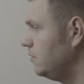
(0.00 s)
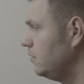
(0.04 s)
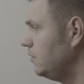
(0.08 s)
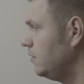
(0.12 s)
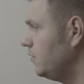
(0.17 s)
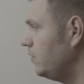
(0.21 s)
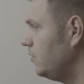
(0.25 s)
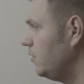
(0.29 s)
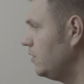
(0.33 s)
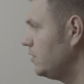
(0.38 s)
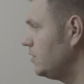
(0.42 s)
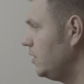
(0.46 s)

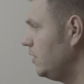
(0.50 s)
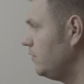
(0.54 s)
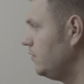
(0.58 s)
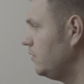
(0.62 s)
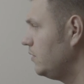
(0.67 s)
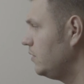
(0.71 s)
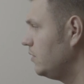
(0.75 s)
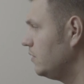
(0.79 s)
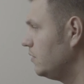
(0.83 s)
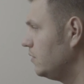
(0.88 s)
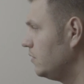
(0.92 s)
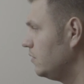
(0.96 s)
I thought I said...
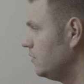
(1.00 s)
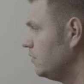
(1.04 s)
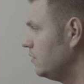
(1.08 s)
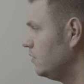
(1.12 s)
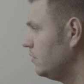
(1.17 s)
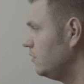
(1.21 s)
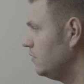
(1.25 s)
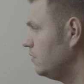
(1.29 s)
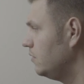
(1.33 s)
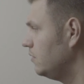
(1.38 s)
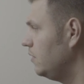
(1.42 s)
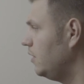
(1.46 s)

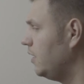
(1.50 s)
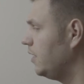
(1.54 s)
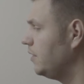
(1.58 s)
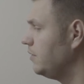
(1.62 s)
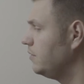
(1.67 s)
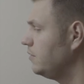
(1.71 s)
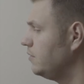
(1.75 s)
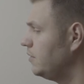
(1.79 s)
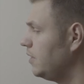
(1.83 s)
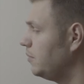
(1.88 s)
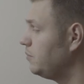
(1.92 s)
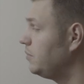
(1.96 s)

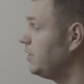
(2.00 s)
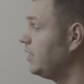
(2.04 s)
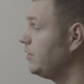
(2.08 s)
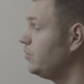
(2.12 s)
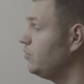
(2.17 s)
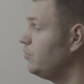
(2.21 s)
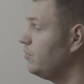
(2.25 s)
Ah, template